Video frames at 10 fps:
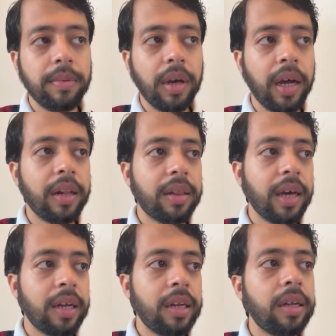and
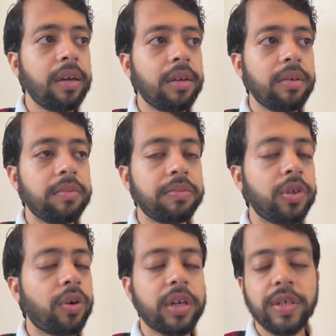then
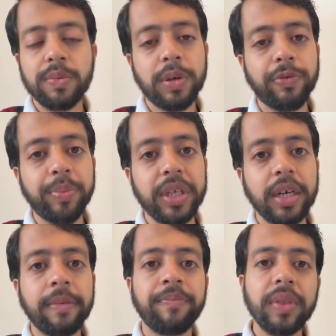your assessment will be
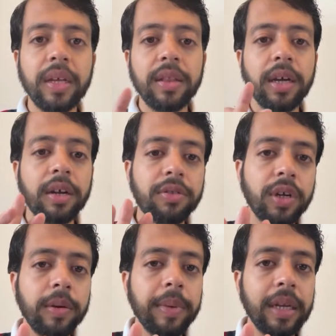done. There are
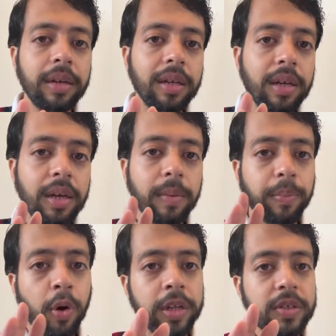three main
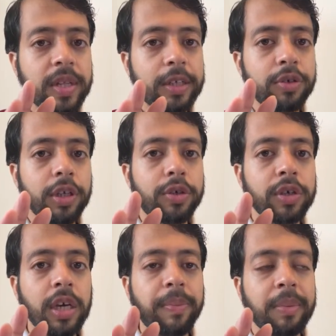points that you need to
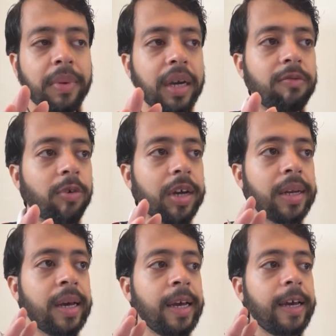keep in mind while
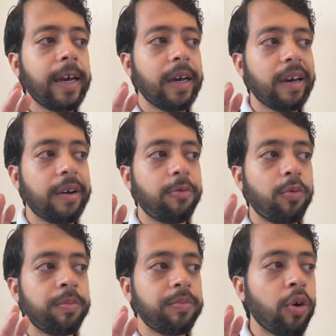
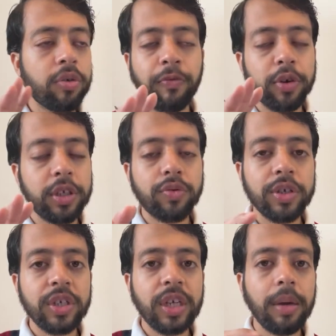for this
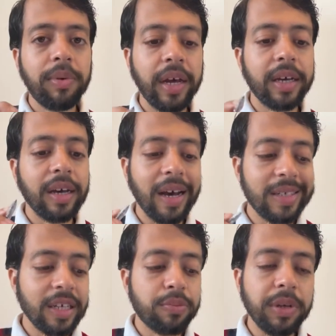question type. Like,
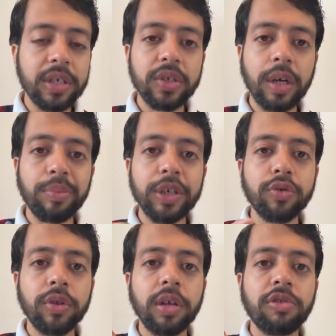assessment is done based
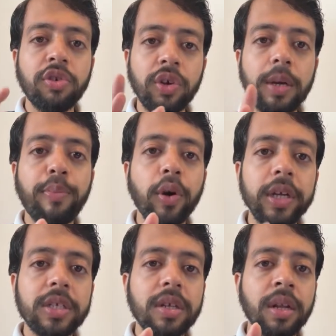on the 3
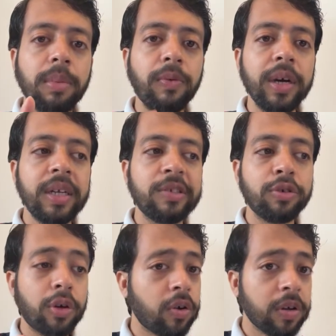points. Number one is
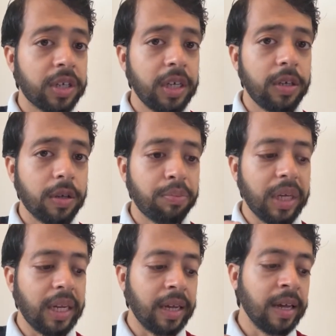your content,
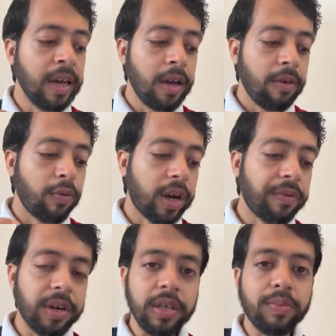meaning
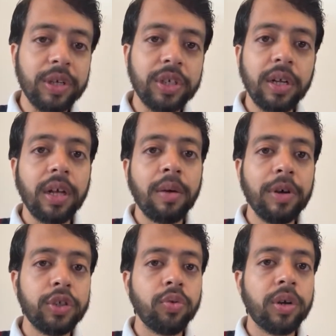whatever is mentioned in the
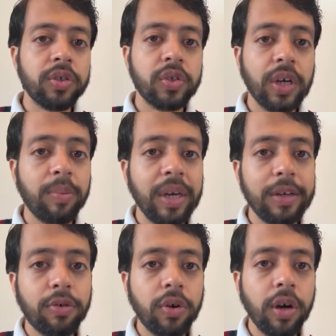image, you are describing
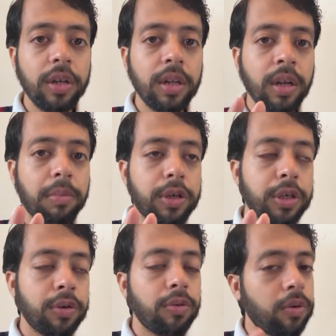it or not. Number
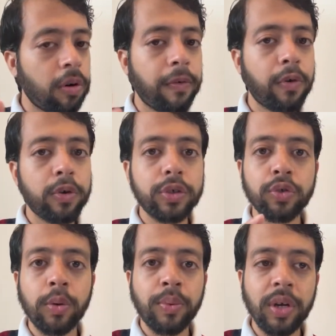two, of course,
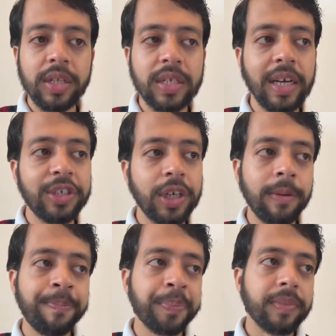your
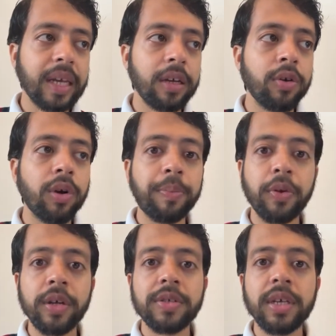pronunciation. You are
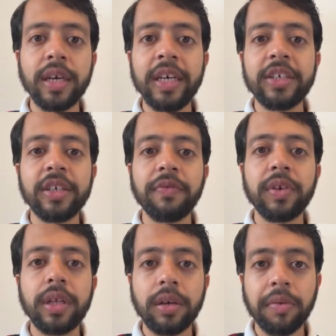pronouncing each and
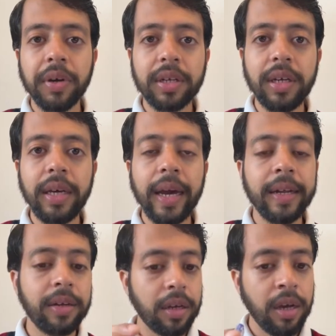everything correctly
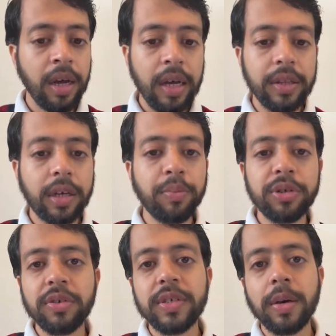and the
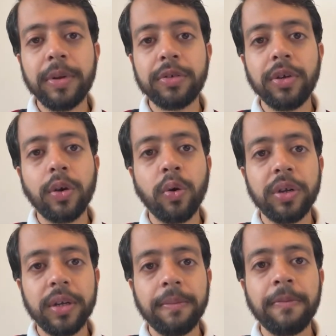computer is able to record
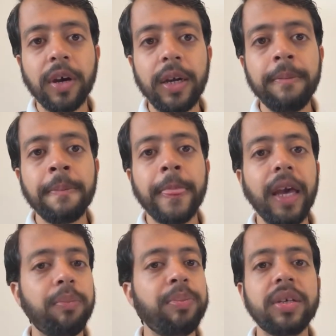it, right?
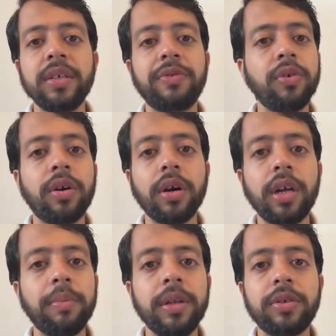Because if you are not
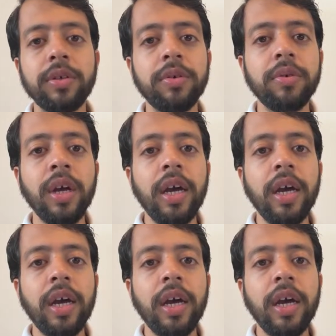able to